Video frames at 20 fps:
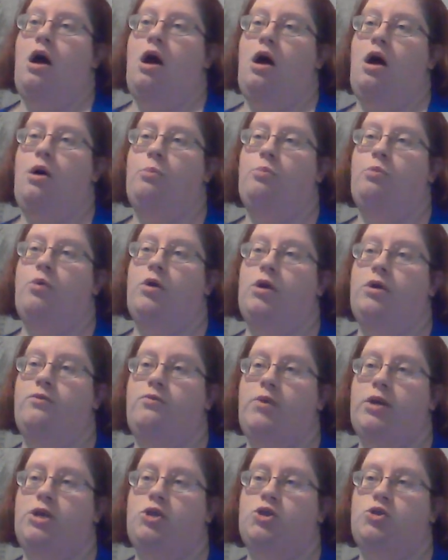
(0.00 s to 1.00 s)
One
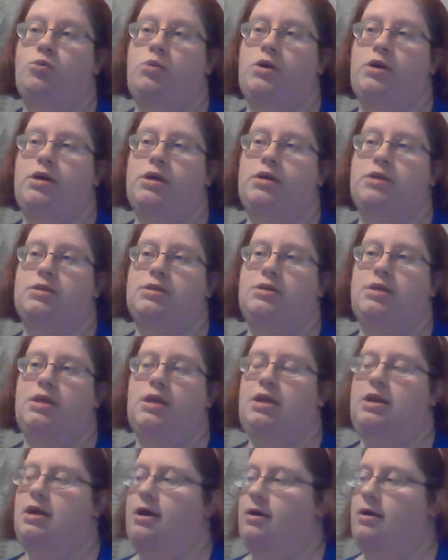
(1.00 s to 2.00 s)
of which was
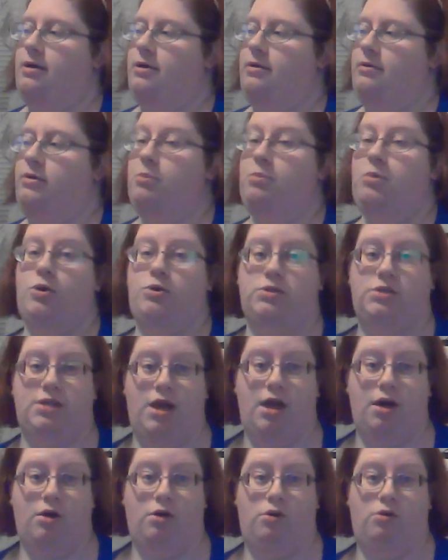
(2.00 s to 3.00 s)
the Mo
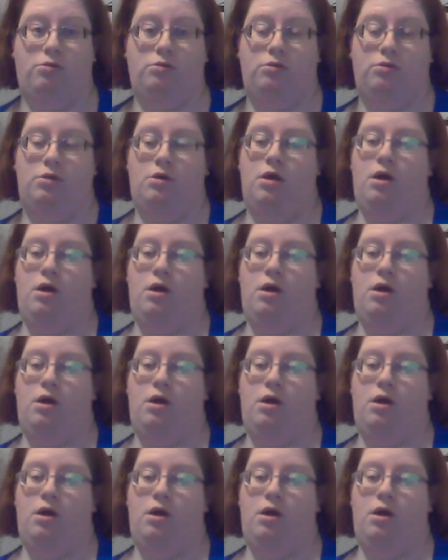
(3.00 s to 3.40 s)
Sale